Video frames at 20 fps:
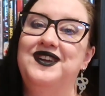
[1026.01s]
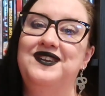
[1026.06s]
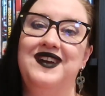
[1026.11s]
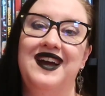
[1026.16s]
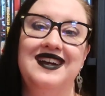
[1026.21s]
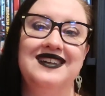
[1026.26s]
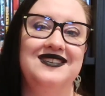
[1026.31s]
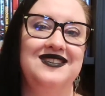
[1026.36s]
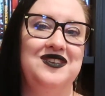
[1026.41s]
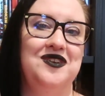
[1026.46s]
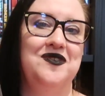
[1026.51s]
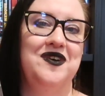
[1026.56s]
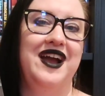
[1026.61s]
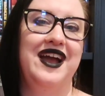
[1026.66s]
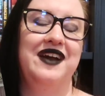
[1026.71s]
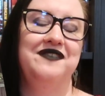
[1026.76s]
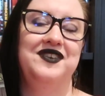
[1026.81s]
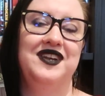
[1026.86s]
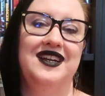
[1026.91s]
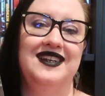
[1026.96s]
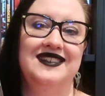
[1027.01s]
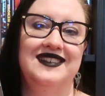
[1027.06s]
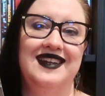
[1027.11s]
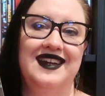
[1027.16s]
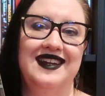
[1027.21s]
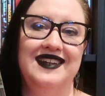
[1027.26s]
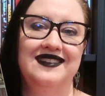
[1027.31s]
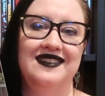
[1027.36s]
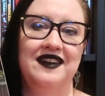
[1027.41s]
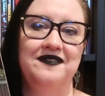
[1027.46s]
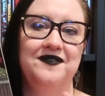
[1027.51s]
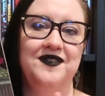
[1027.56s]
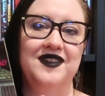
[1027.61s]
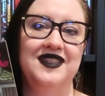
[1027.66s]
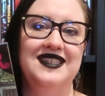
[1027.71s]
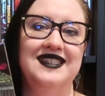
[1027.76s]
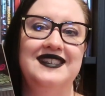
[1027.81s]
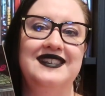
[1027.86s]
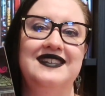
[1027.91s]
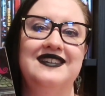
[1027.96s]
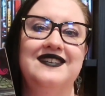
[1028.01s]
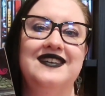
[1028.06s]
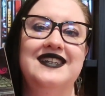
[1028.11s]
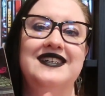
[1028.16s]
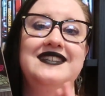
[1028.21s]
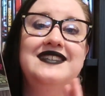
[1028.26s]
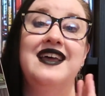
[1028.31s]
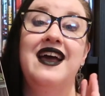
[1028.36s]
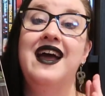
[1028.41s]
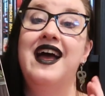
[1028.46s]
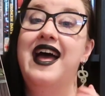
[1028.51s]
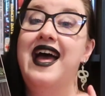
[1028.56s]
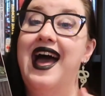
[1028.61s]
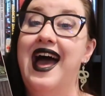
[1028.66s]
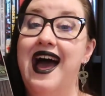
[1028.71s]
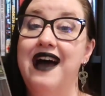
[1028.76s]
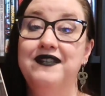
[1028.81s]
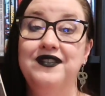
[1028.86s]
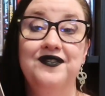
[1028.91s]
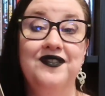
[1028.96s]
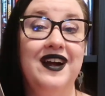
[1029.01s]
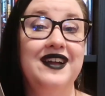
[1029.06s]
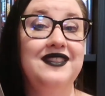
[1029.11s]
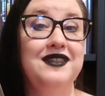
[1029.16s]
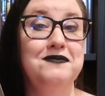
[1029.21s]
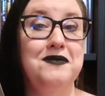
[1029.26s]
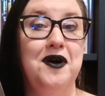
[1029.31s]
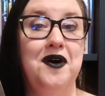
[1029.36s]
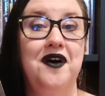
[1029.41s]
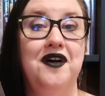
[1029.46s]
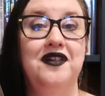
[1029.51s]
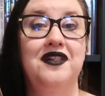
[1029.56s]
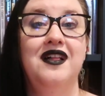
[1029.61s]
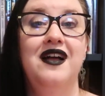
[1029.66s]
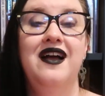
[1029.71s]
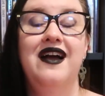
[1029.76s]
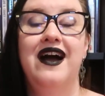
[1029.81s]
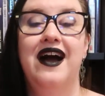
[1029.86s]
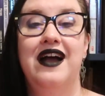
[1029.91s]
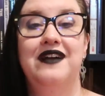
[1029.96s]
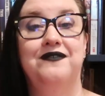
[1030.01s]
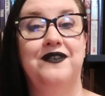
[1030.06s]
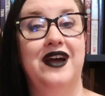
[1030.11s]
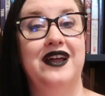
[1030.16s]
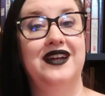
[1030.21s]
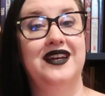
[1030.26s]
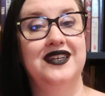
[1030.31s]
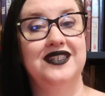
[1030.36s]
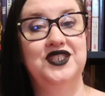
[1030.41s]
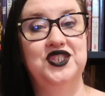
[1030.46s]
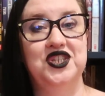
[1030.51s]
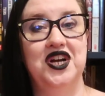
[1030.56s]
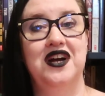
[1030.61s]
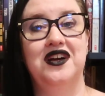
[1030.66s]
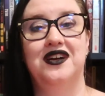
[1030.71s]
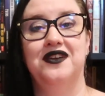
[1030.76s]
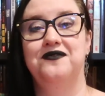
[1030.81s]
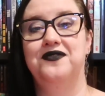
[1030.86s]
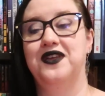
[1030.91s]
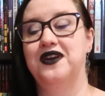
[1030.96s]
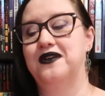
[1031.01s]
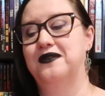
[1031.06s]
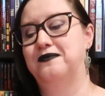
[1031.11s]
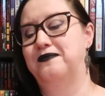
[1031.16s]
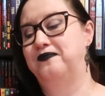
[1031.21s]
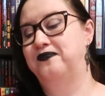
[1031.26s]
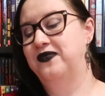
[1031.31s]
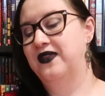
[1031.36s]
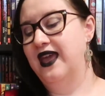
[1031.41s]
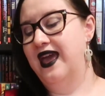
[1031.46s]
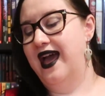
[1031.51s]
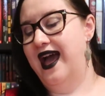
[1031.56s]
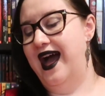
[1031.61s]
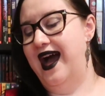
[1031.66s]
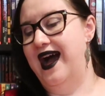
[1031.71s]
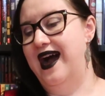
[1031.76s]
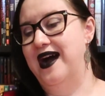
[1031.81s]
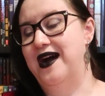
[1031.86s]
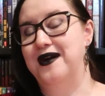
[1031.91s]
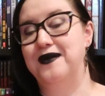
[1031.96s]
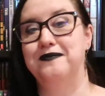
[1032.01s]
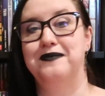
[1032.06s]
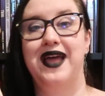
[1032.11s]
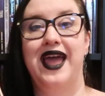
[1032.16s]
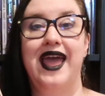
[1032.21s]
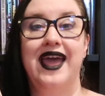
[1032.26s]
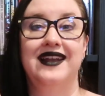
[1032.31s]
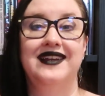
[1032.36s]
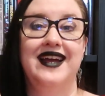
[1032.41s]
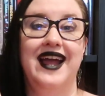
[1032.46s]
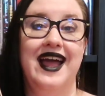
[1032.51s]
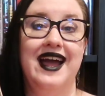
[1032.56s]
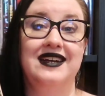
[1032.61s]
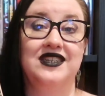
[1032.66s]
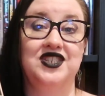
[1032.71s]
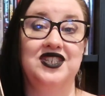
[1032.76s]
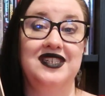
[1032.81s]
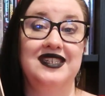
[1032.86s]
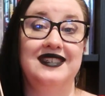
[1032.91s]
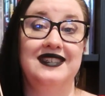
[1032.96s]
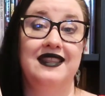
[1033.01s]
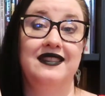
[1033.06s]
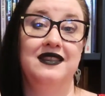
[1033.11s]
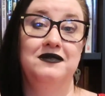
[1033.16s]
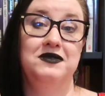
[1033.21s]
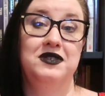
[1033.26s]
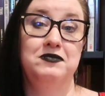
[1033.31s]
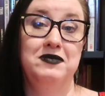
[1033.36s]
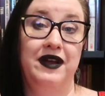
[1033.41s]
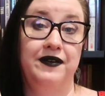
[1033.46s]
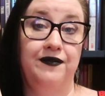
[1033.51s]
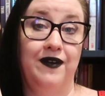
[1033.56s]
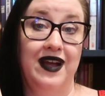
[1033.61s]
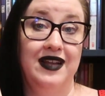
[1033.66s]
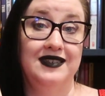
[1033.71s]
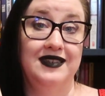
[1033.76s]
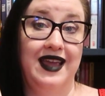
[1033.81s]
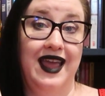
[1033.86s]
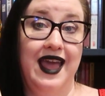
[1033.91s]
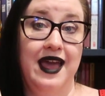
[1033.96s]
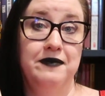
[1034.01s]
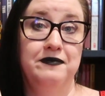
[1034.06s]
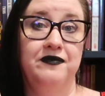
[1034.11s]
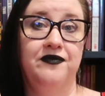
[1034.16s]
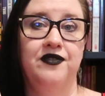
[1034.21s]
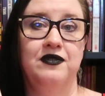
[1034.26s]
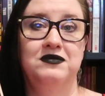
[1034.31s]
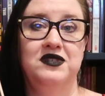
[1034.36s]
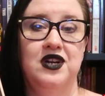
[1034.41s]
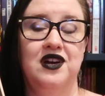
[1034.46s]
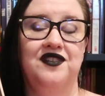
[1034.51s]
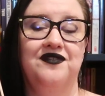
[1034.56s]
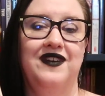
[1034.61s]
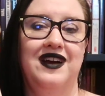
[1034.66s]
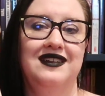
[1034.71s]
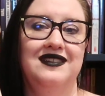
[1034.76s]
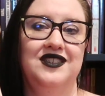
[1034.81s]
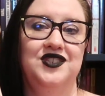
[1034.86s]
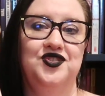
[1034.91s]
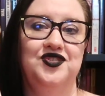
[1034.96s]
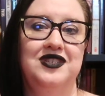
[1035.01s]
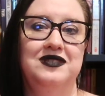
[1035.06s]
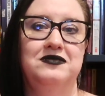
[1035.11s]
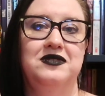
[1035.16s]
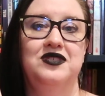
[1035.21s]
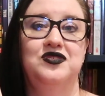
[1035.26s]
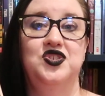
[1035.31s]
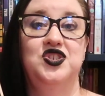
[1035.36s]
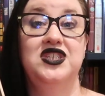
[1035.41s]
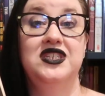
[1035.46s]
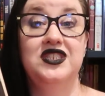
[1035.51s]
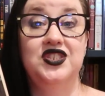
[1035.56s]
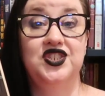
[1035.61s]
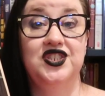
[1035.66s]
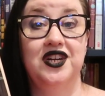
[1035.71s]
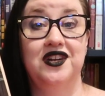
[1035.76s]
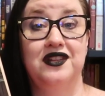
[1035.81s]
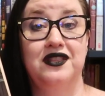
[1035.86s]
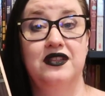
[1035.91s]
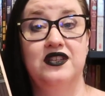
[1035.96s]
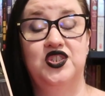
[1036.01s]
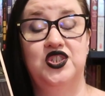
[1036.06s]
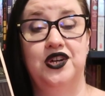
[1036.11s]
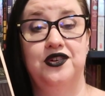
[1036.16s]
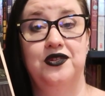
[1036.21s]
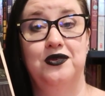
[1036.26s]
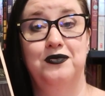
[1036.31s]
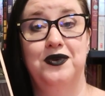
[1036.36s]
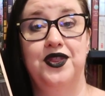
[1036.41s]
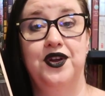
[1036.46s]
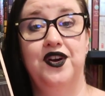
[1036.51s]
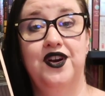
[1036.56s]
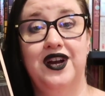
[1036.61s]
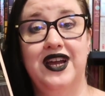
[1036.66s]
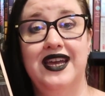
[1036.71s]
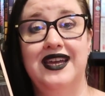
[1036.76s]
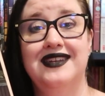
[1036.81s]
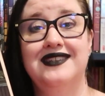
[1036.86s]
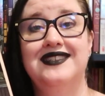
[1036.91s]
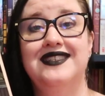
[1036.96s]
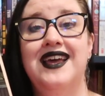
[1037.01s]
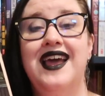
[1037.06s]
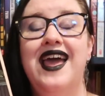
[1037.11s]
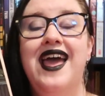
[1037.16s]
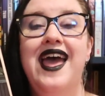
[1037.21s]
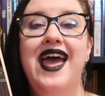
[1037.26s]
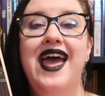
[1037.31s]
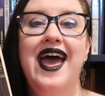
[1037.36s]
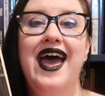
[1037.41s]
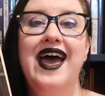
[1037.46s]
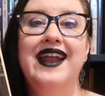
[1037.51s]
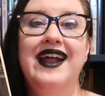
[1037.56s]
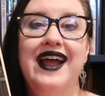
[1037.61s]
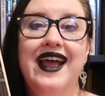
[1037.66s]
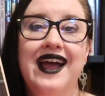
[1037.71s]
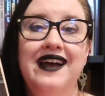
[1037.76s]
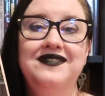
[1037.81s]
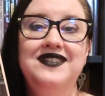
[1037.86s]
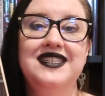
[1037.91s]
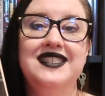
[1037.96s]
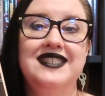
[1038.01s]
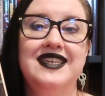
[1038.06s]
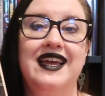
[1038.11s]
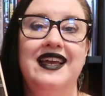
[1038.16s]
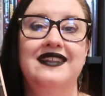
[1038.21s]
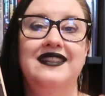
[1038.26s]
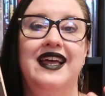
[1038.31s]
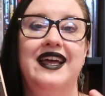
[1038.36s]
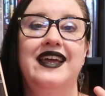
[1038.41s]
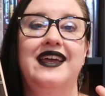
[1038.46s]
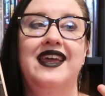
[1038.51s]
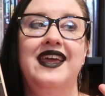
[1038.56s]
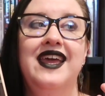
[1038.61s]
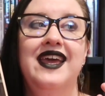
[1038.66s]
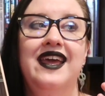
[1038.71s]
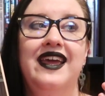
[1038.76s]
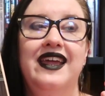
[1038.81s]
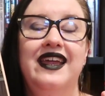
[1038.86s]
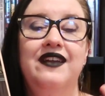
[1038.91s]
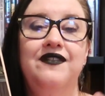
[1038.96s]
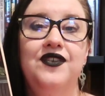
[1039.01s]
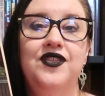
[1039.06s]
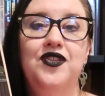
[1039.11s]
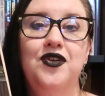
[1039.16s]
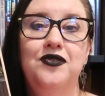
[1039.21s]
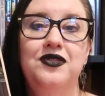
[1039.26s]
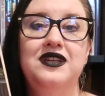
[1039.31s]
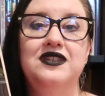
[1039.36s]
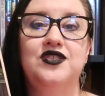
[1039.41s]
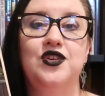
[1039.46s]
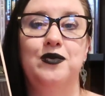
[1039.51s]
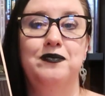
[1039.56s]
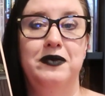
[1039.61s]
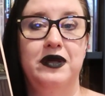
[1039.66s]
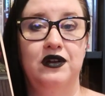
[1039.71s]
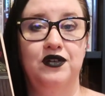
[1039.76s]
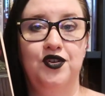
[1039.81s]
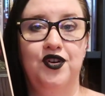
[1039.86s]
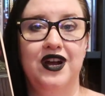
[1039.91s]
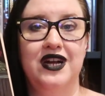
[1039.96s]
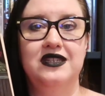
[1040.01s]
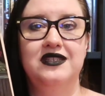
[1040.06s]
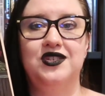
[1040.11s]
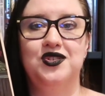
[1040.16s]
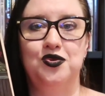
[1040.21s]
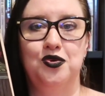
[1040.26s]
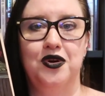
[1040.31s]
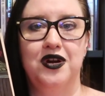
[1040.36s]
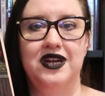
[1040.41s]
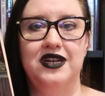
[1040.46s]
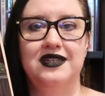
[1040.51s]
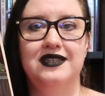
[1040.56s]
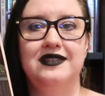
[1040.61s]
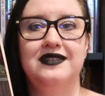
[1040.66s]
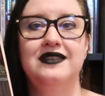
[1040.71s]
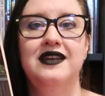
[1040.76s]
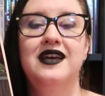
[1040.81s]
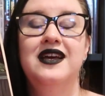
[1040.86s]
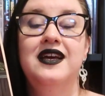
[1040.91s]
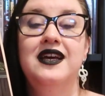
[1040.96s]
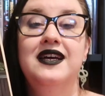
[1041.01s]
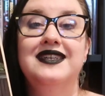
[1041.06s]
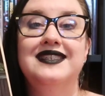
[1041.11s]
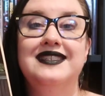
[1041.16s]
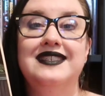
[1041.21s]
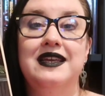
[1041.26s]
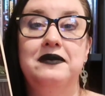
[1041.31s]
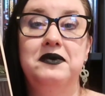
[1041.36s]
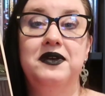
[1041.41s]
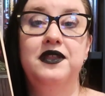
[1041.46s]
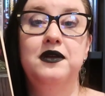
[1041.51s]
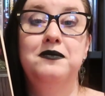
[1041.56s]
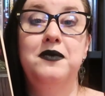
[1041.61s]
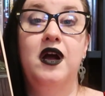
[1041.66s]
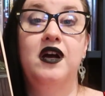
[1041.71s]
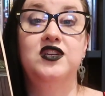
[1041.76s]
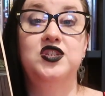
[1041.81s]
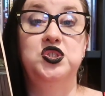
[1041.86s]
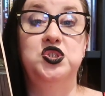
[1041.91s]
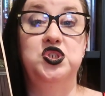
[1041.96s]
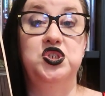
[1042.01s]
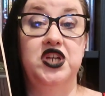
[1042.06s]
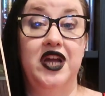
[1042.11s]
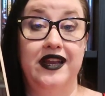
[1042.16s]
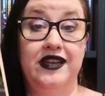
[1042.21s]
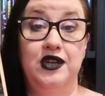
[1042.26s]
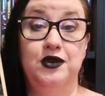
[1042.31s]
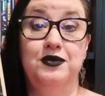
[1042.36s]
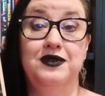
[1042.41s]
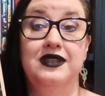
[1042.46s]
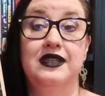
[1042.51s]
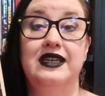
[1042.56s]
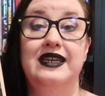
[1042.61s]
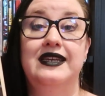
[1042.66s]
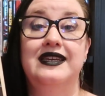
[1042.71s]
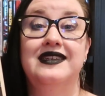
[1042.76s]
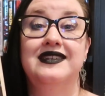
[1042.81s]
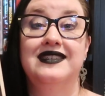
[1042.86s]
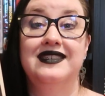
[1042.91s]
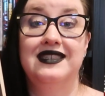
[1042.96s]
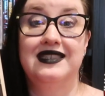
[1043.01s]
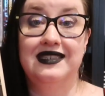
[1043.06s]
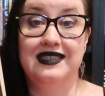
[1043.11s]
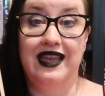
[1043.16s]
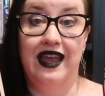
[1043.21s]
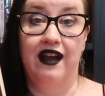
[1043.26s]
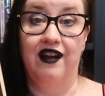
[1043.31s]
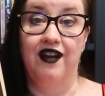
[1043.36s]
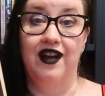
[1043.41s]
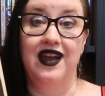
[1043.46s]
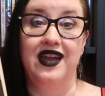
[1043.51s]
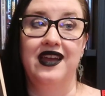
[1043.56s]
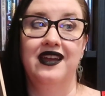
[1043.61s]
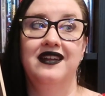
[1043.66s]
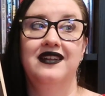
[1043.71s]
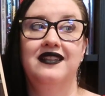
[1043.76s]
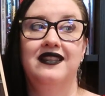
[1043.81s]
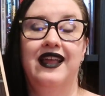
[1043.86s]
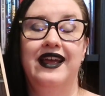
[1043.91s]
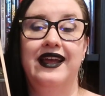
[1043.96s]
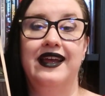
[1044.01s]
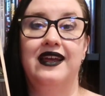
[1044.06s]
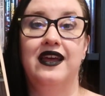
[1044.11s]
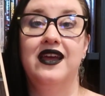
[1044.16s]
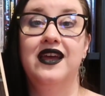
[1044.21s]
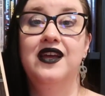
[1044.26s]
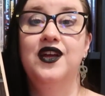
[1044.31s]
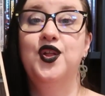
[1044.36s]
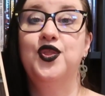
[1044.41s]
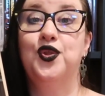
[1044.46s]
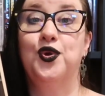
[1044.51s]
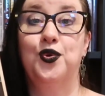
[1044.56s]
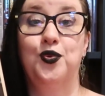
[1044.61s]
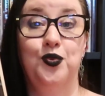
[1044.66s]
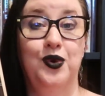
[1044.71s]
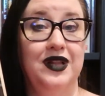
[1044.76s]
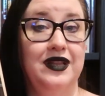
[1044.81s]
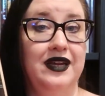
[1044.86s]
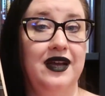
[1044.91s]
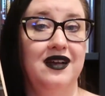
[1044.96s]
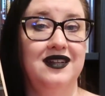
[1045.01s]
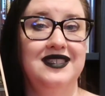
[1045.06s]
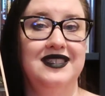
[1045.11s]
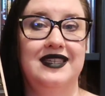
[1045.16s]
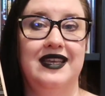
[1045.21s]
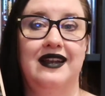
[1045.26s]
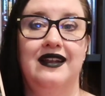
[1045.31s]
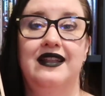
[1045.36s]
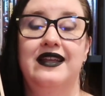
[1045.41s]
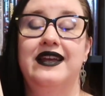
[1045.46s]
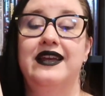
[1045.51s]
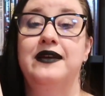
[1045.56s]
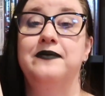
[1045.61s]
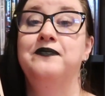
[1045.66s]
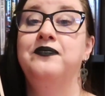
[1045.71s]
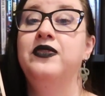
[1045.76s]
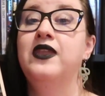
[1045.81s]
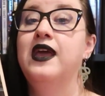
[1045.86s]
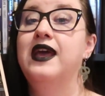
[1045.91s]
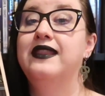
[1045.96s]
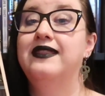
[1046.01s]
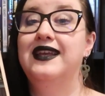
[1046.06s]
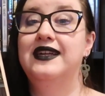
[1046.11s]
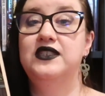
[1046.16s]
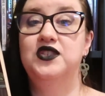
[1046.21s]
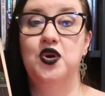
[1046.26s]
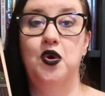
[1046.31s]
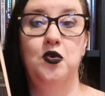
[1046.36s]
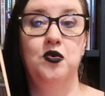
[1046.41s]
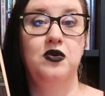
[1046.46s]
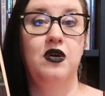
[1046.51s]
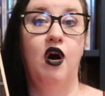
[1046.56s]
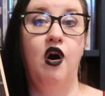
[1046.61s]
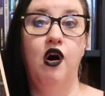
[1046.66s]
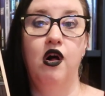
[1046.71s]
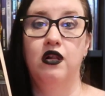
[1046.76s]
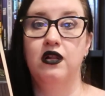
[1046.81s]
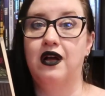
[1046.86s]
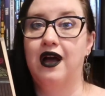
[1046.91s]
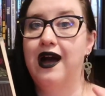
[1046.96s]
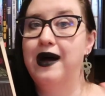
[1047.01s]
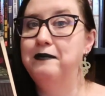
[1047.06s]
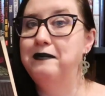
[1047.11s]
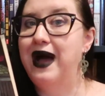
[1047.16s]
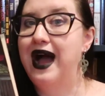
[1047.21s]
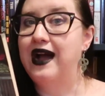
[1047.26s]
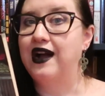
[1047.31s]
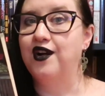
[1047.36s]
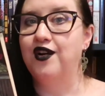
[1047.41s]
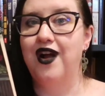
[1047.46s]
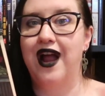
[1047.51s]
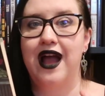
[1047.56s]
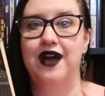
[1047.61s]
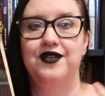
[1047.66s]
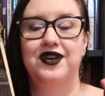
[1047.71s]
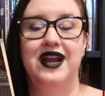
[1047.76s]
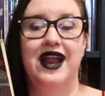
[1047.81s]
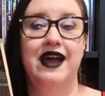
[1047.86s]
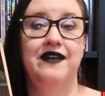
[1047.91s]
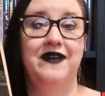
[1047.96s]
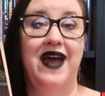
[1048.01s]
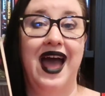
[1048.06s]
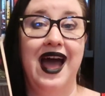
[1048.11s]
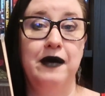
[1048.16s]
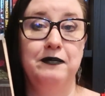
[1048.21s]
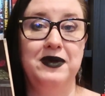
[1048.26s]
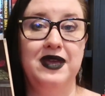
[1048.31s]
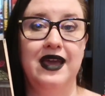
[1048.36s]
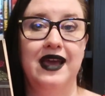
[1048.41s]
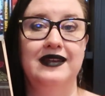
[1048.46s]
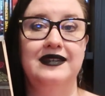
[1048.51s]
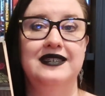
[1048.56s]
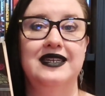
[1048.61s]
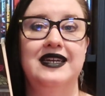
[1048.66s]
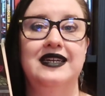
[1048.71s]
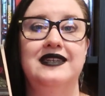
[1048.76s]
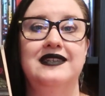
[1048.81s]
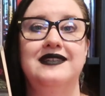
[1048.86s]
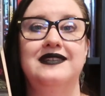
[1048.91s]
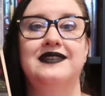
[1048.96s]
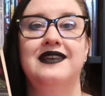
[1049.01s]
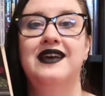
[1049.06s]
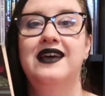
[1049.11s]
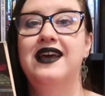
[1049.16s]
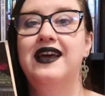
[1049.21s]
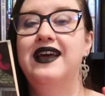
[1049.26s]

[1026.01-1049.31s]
You guys know I have an undying love for this series. Haven't read them all. I've read a good chunk of them um, and I actually sent them to my friend M from Dark Violet Dreams so she could share, share them with her kids. And I have to say like even though these are middle grade stories, some of them are genuinely scary. Like they're really unsettling. They don't all come back around and have happy endings.